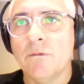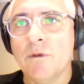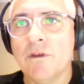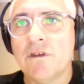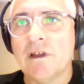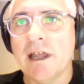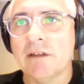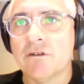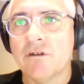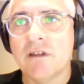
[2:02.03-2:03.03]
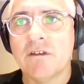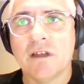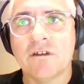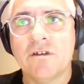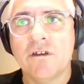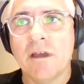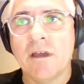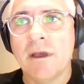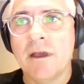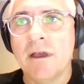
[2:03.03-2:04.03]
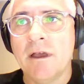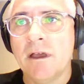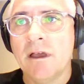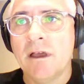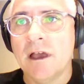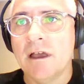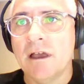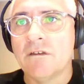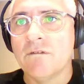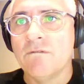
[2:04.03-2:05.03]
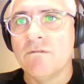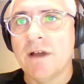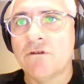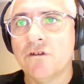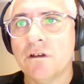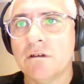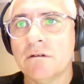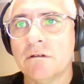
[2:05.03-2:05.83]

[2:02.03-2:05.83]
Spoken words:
we select the transaction type as a voucher.